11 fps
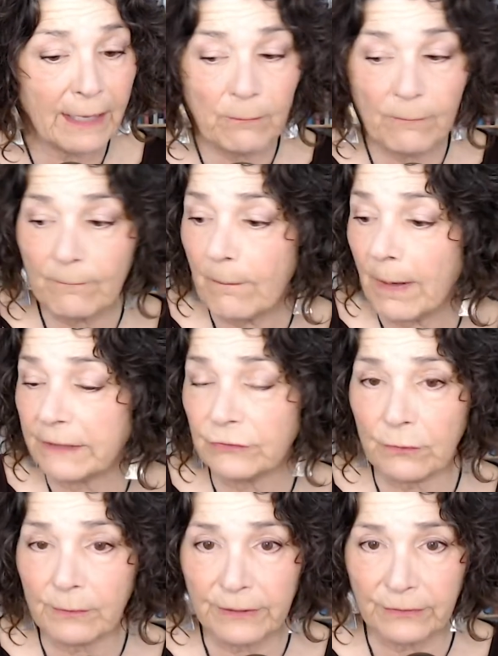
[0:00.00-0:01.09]

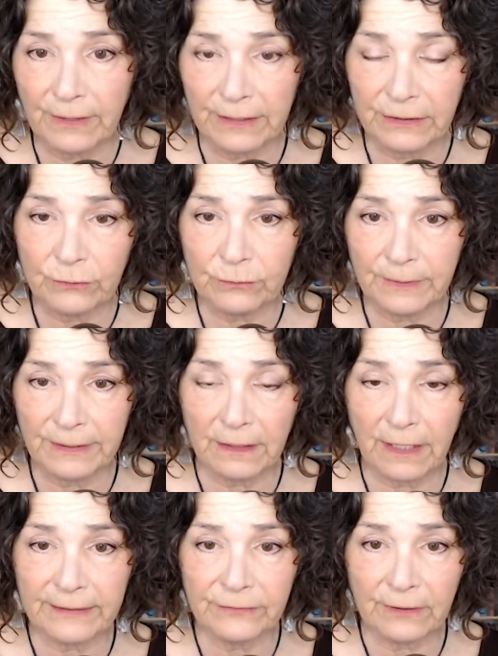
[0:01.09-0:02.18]
much quicker than you
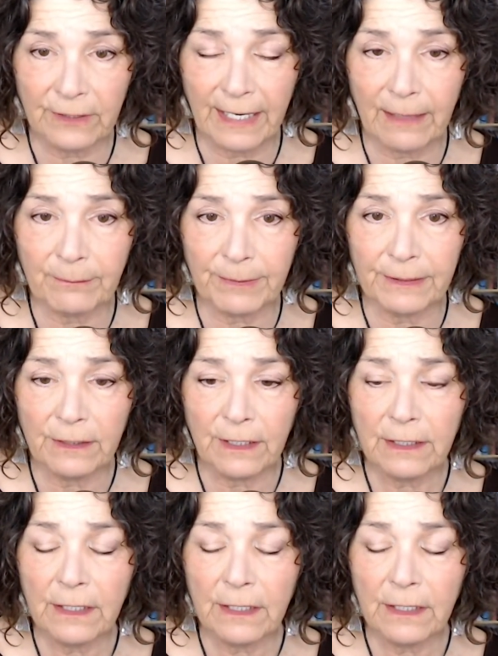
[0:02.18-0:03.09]
realize could happen,